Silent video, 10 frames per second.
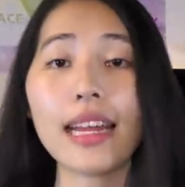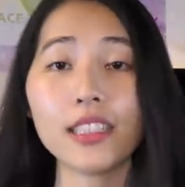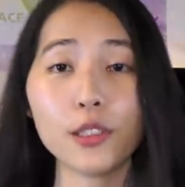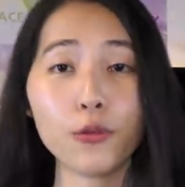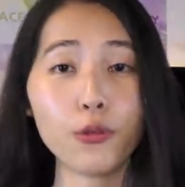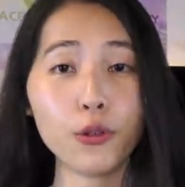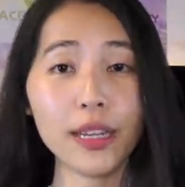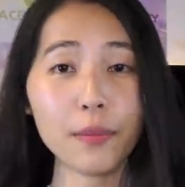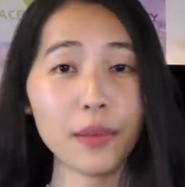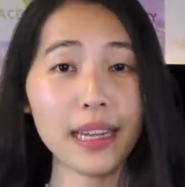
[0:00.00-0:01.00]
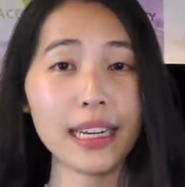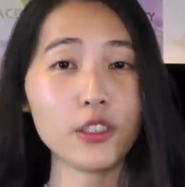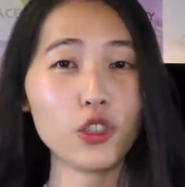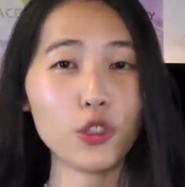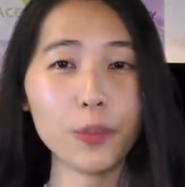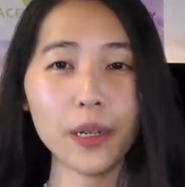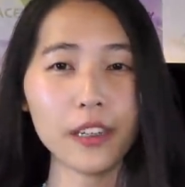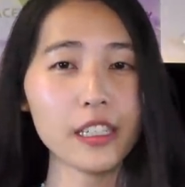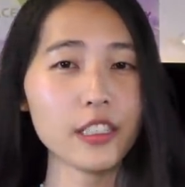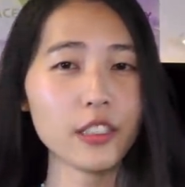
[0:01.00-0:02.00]
as the ruling planet
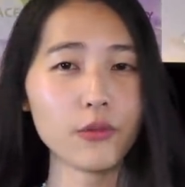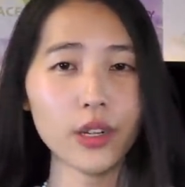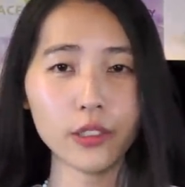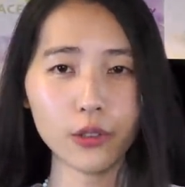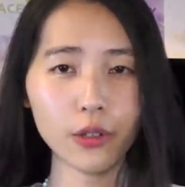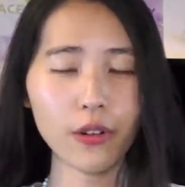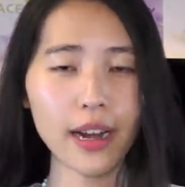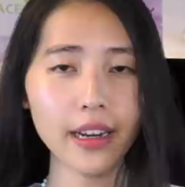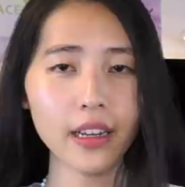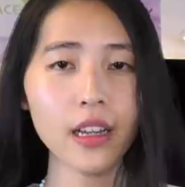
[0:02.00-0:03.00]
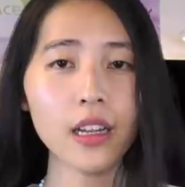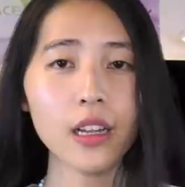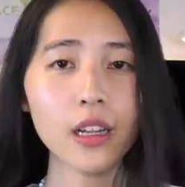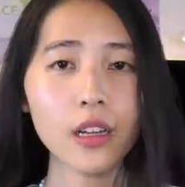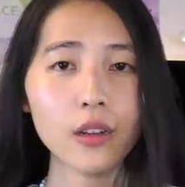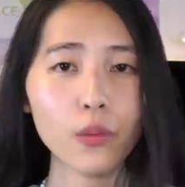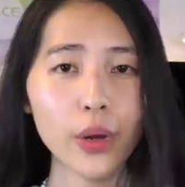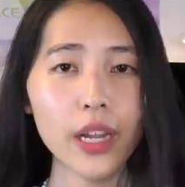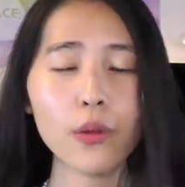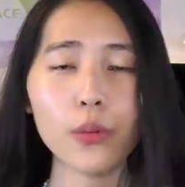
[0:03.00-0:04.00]
Jupiter is in retrograde,
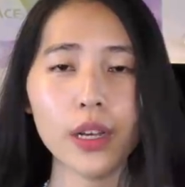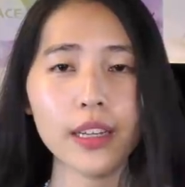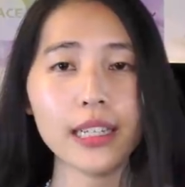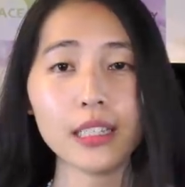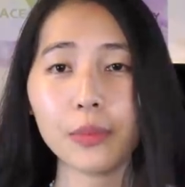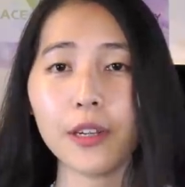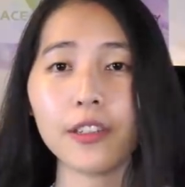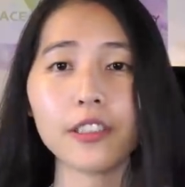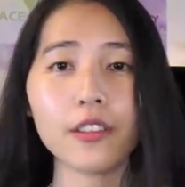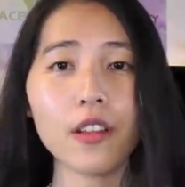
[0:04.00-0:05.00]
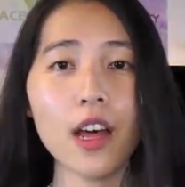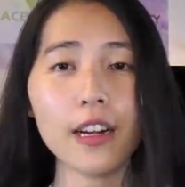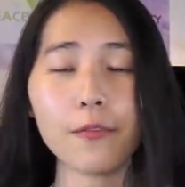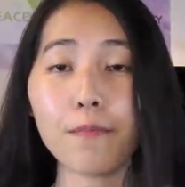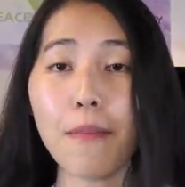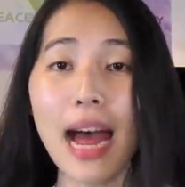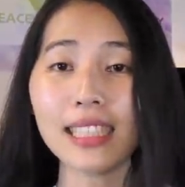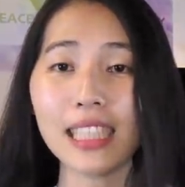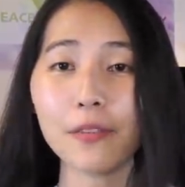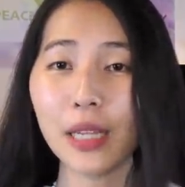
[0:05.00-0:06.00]
we would experience a lot of
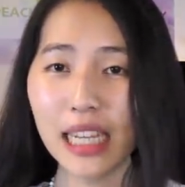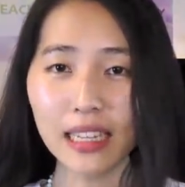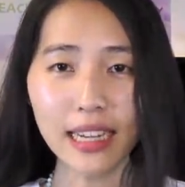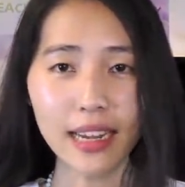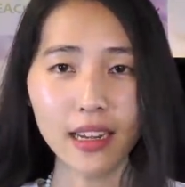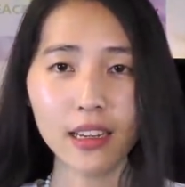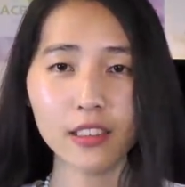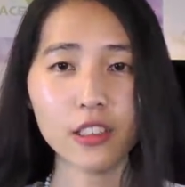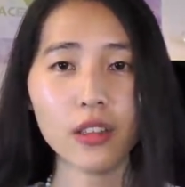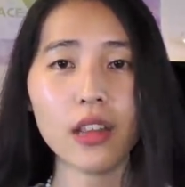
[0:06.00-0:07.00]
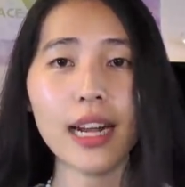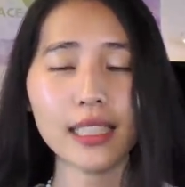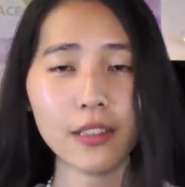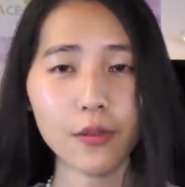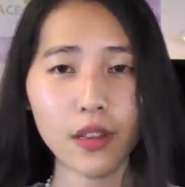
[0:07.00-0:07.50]
massive healing on the collective